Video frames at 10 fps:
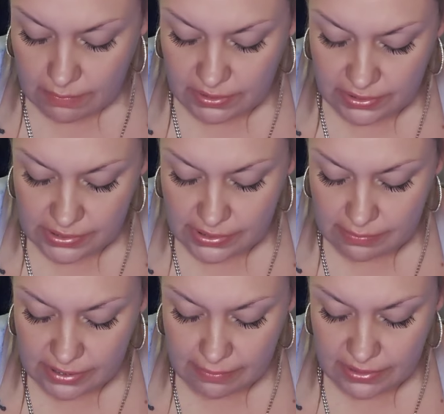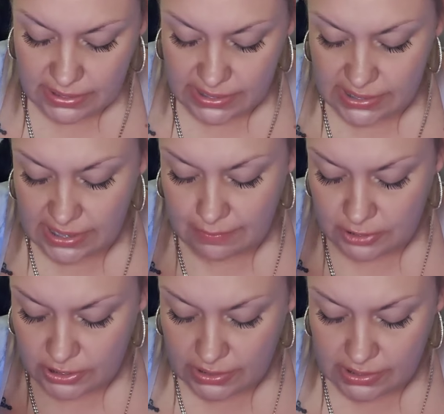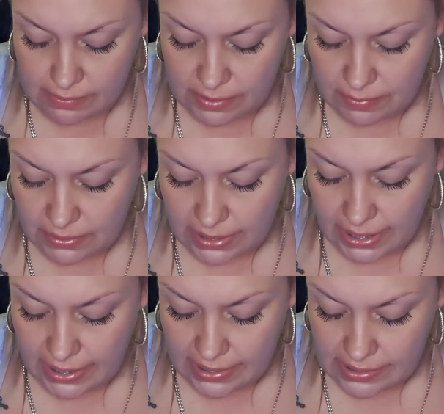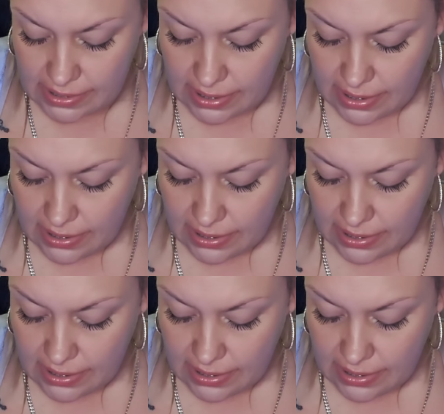but there's some type of deception, some type of lies.